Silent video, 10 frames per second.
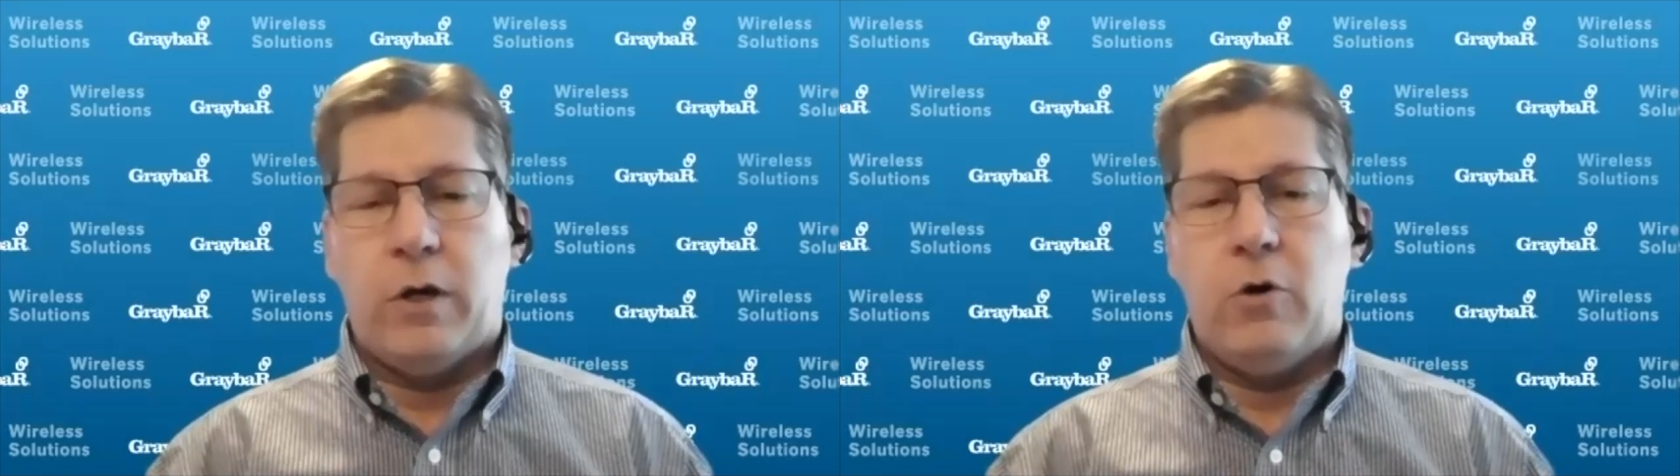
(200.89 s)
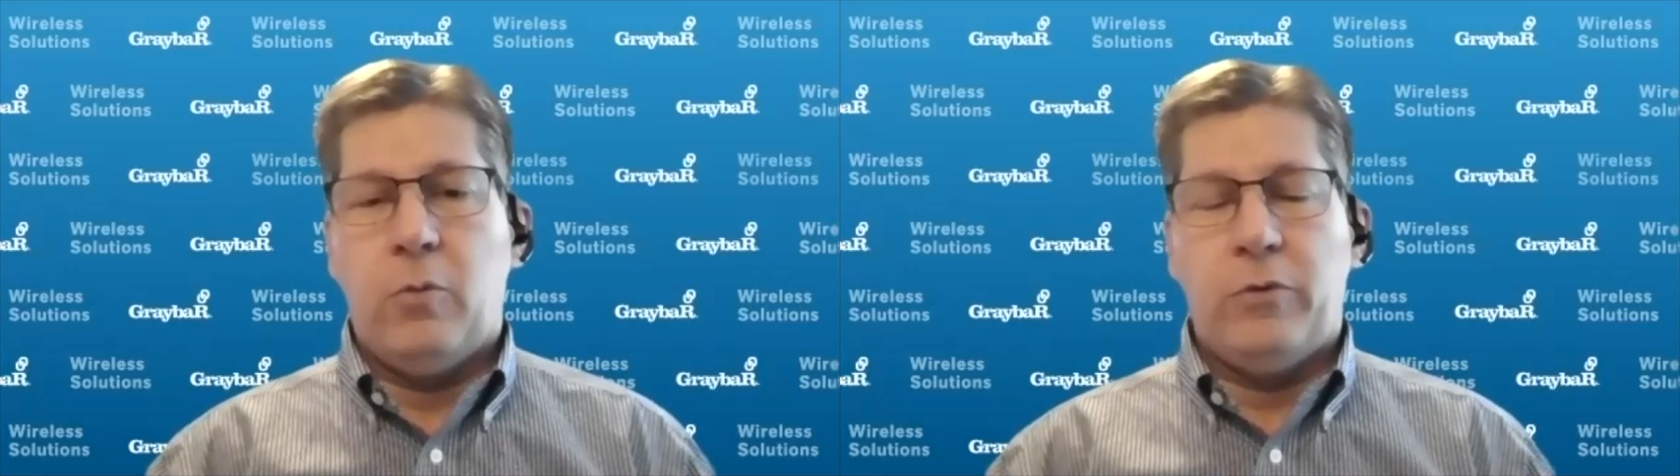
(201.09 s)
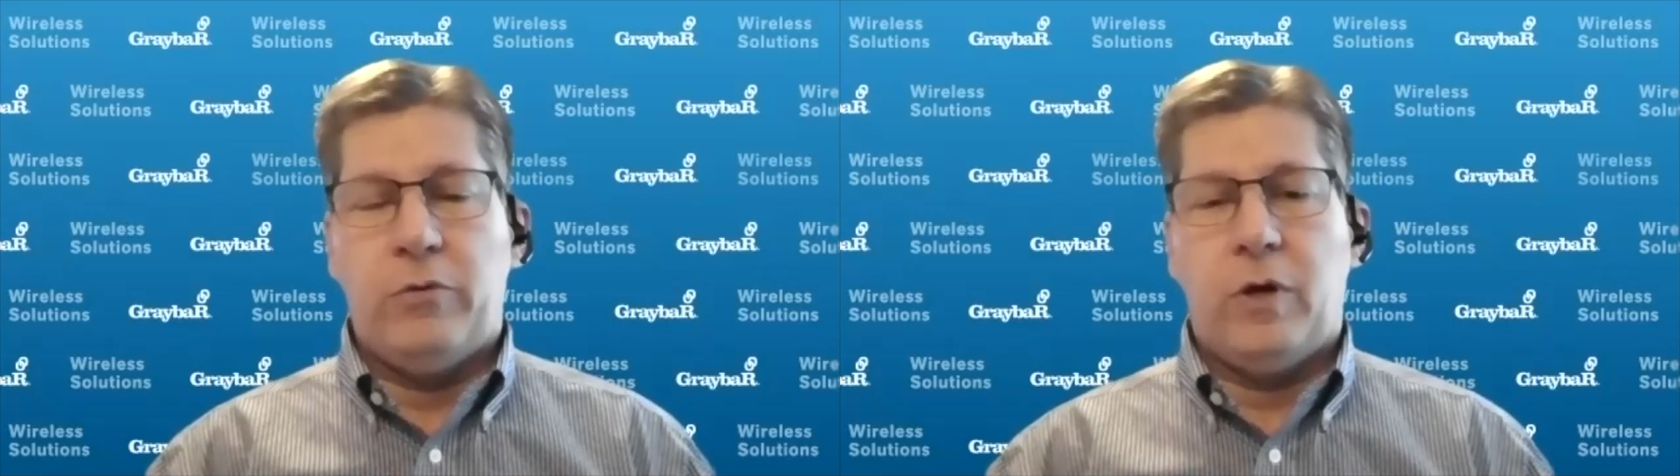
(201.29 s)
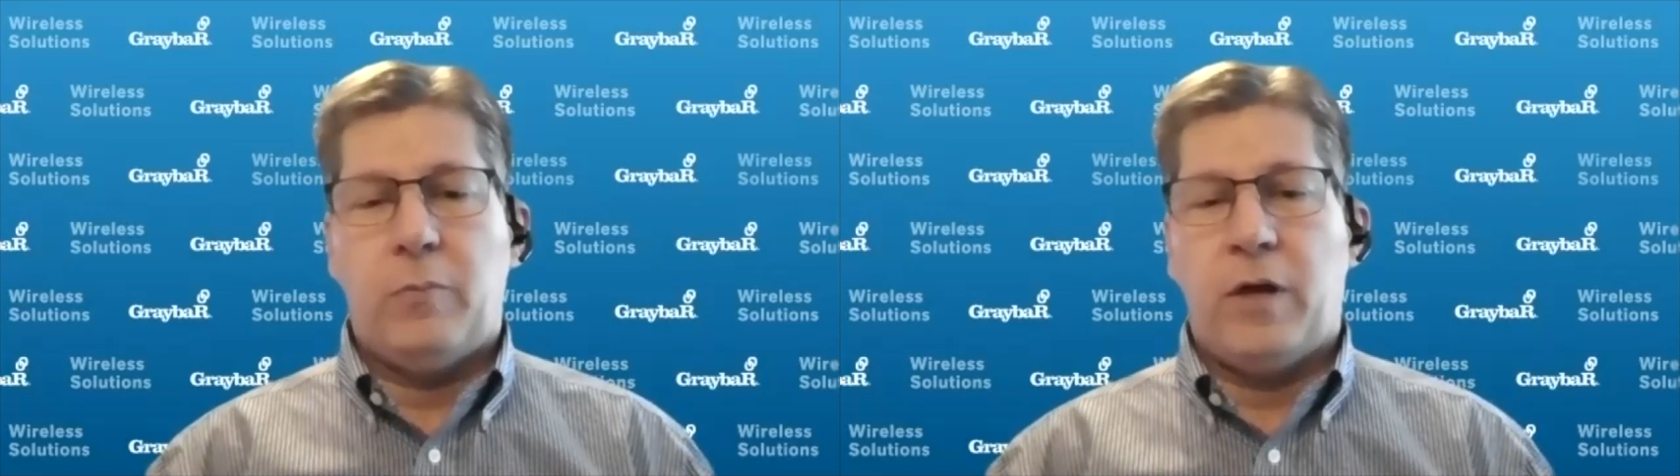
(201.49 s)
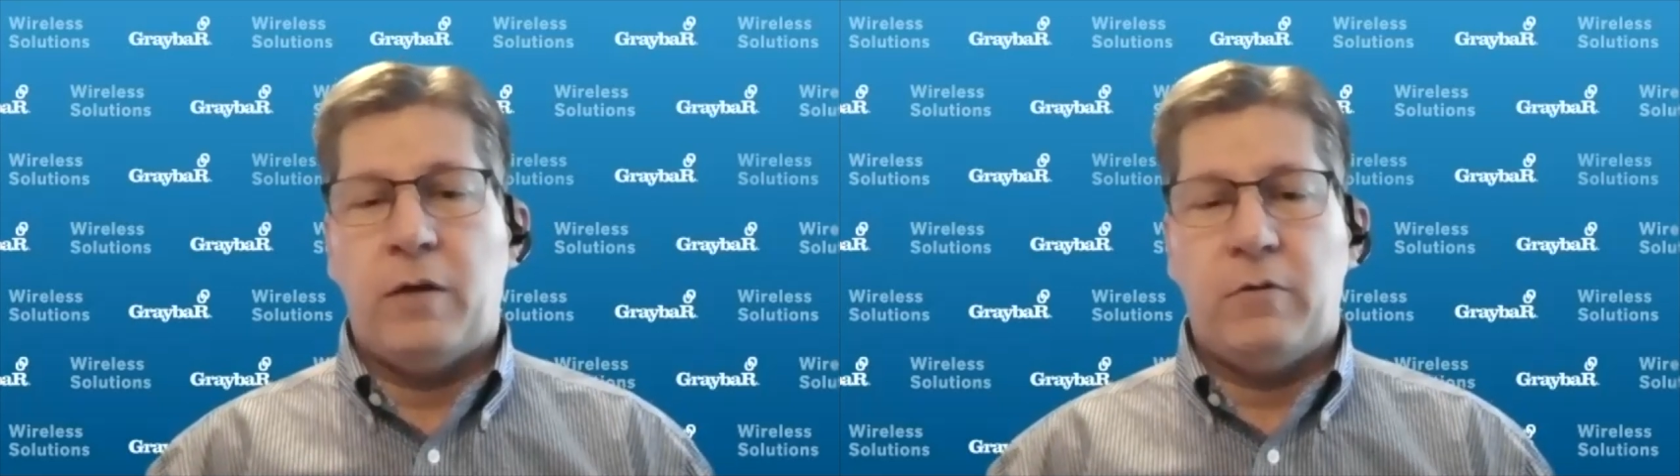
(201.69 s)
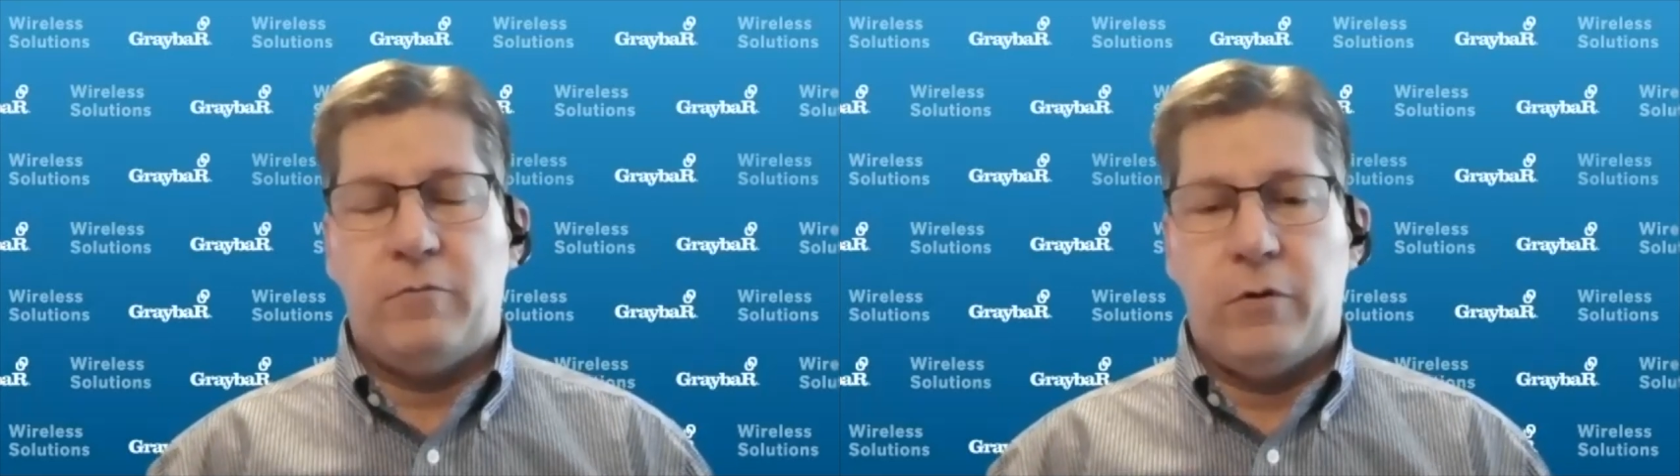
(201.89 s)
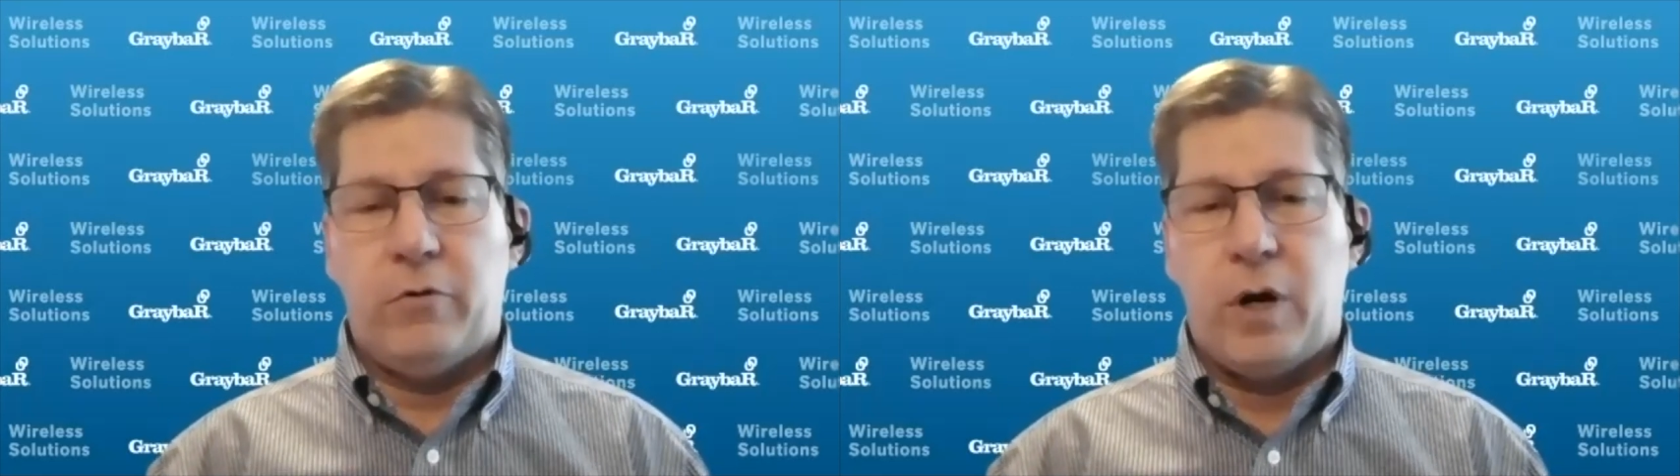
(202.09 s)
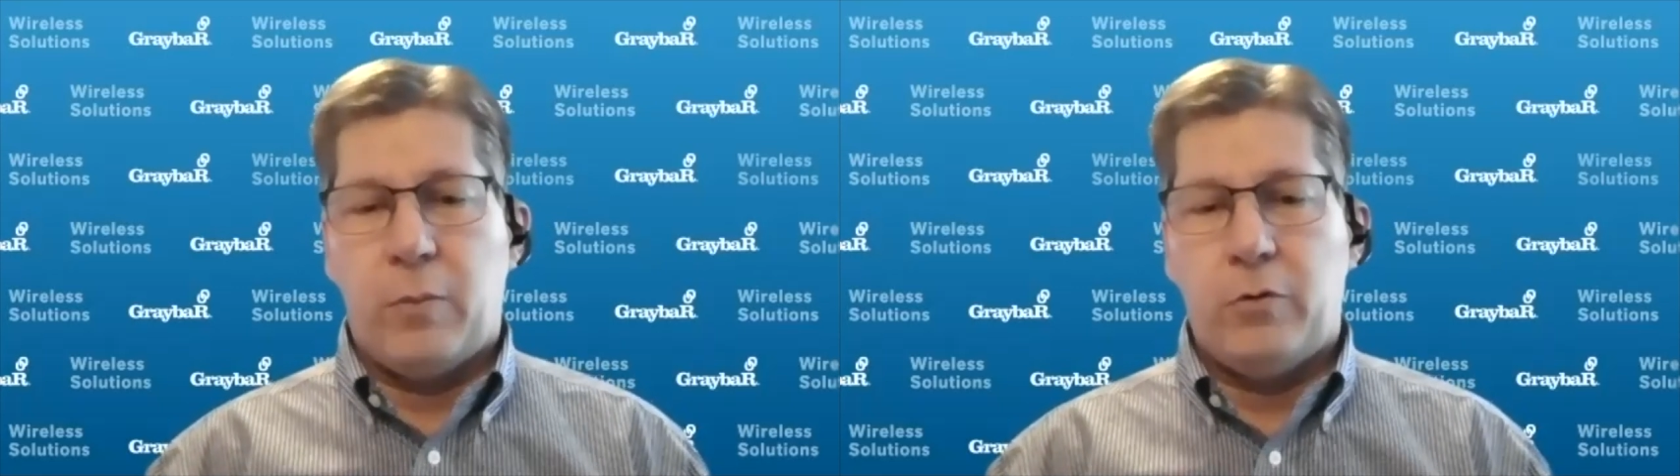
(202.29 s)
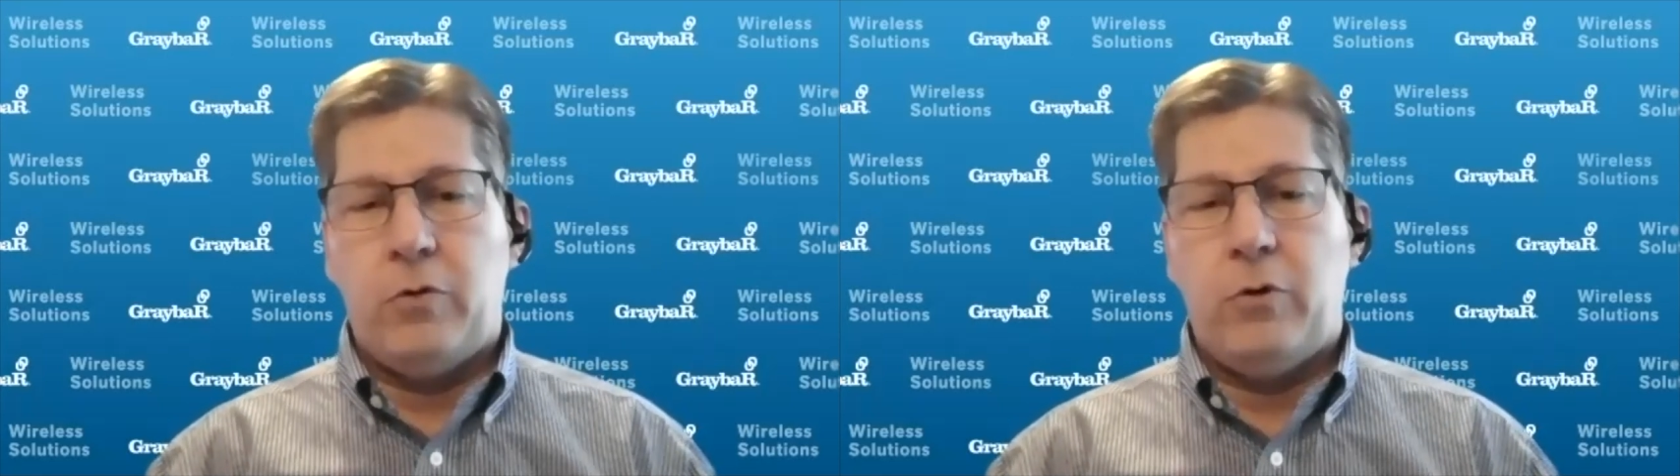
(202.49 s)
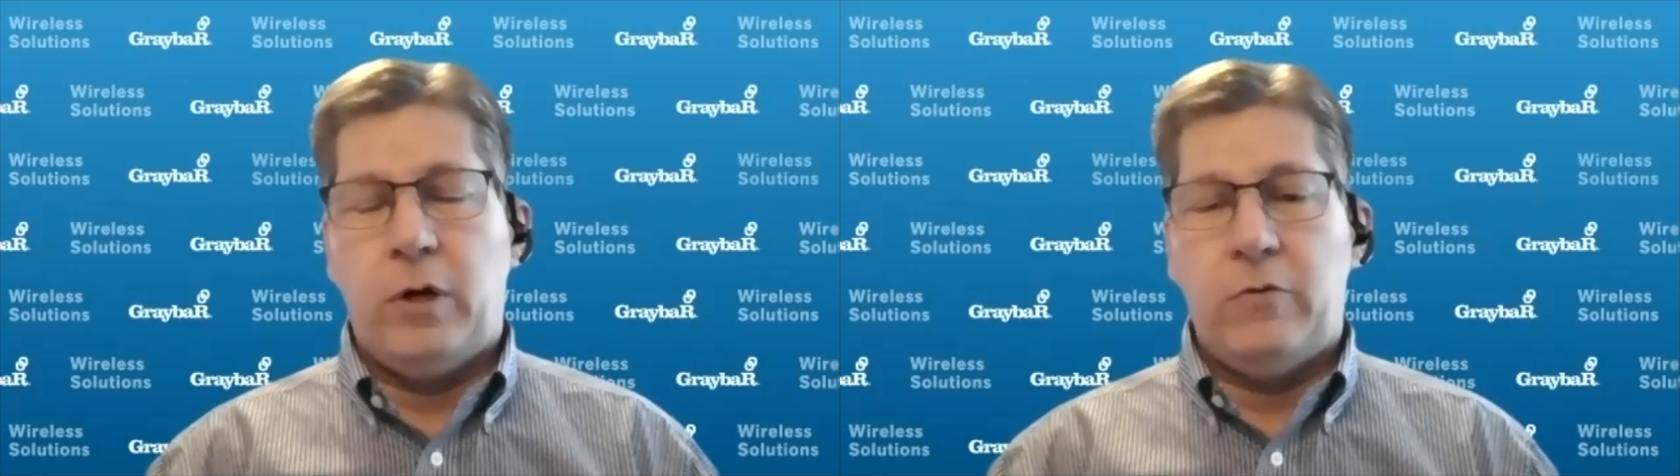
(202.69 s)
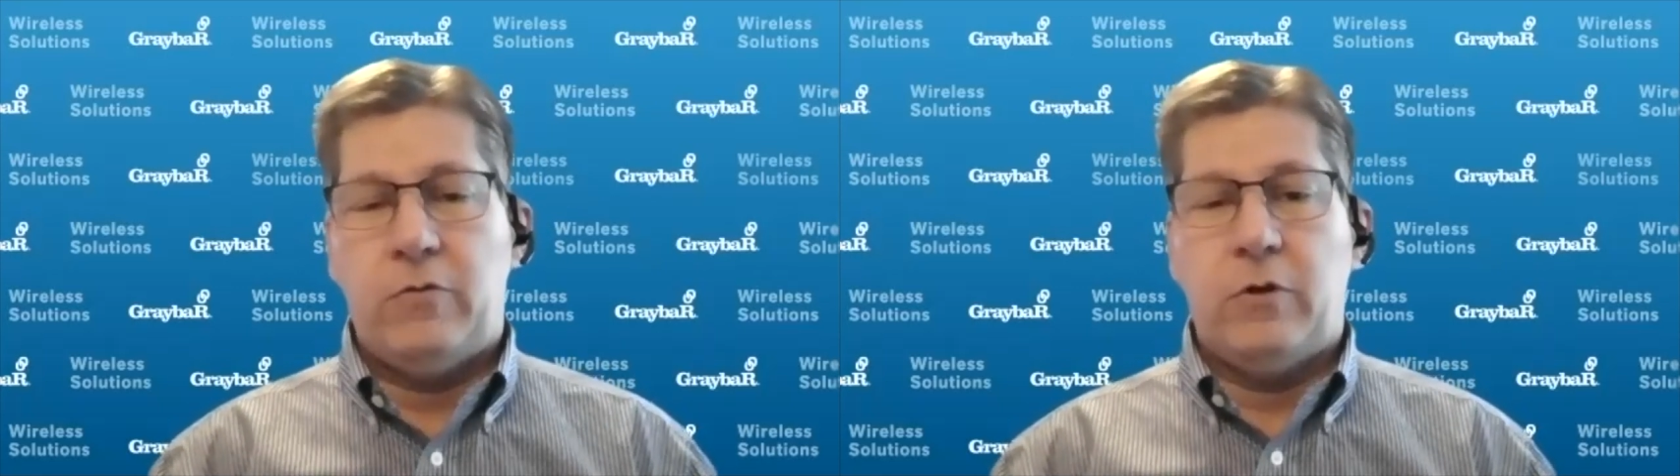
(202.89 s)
it opens up lots of other opportunities